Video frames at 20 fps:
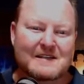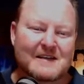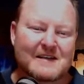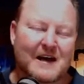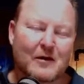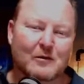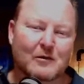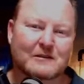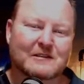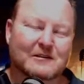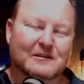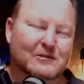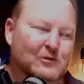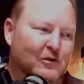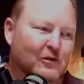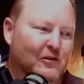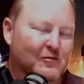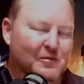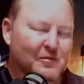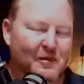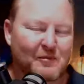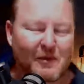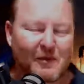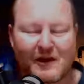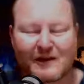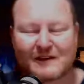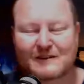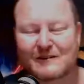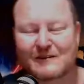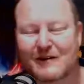I was still sort of
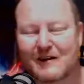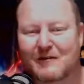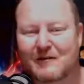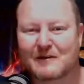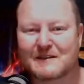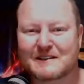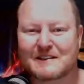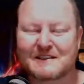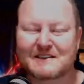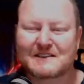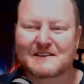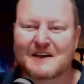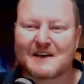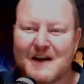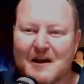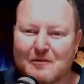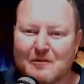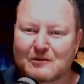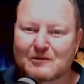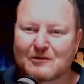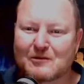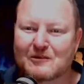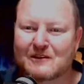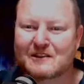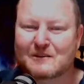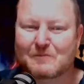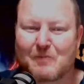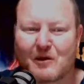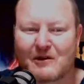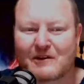preparing, so I wasn't uh, able to
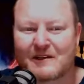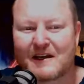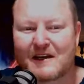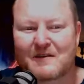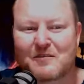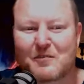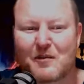respond yet.